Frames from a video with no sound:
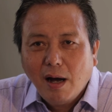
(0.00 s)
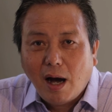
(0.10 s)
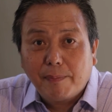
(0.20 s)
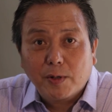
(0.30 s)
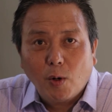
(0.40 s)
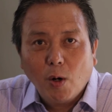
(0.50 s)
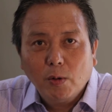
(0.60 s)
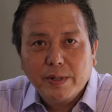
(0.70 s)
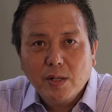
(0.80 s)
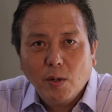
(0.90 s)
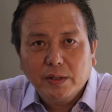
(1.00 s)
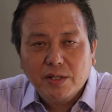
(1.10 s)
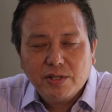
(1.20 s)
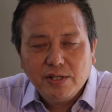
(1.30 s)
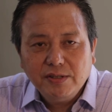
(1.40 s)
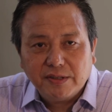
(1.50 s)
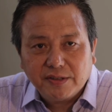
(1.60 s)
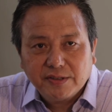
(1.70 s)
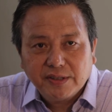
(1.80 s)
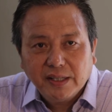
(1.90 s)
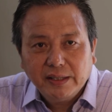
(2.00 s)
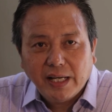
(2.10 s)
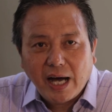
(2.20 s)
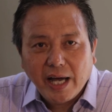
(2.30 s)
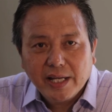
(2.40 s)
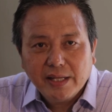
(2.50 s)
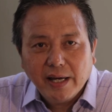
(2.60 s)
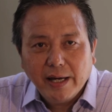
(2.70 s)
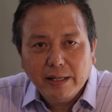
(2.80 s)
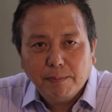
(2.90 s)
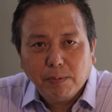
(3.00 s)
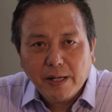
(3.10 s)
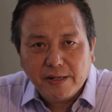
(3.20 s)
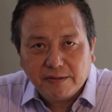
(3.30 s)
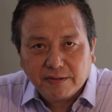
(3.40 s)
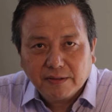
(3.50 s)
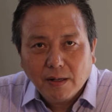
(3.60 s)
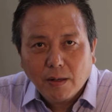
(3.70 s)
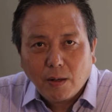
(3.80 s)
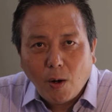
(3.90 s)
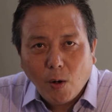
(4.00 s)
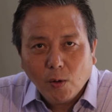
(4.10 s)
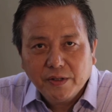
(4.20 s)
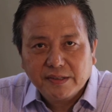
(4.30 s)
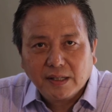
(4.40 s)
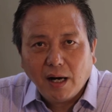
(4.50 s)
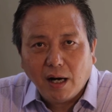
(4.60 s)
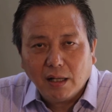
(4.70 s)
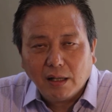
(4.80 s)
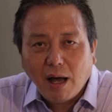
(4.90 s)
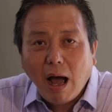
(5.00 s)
After all, we know that Jesus died in a place called the Skull,